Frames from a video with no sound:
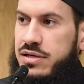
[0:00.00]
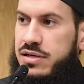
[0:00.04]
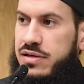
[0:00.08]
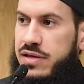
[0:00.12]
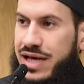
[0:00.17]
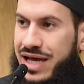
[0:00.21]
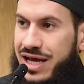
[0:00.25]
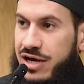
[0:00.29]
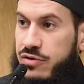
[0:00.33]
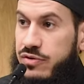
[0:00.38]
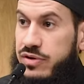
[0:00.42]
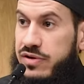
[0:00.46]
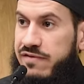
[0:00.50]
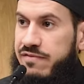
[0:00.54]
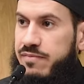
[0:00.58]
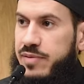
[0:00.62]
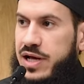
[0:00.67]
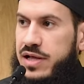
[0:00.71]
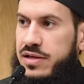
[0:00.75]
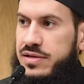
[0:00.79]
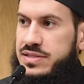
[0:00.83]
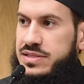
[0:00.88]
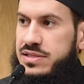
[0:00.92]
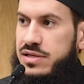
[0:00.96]
the area of
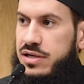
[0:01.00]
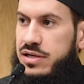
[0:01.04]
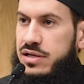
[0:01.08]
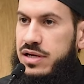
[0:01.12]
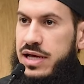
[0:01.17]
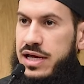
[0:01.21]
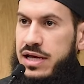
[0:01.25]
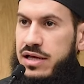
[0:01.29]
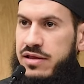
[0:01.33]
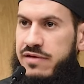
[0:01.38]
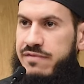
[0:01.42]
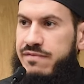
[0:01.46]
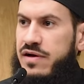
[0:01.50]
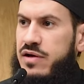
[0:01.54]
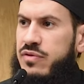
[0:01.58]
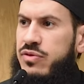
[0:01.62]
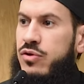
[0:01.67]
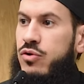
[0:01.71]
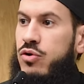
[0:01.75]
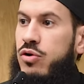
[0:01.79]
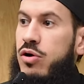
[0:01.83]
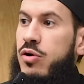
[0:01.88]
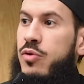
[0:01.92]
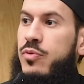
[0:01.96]
Palestine. They found there
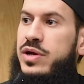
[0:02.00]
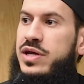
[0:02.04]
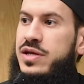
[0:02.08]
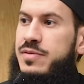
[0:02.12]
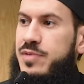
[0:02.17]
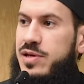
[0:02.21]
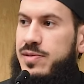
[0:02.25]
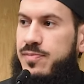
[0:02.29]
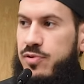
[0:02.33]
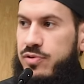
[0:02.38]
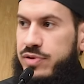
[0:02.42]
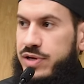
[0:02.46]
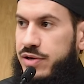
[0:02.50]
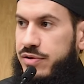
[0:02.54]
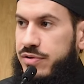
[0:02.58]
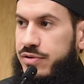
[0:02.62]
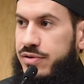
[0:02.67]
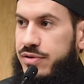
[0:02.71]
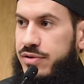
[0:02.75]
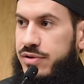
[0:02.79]
were already people here.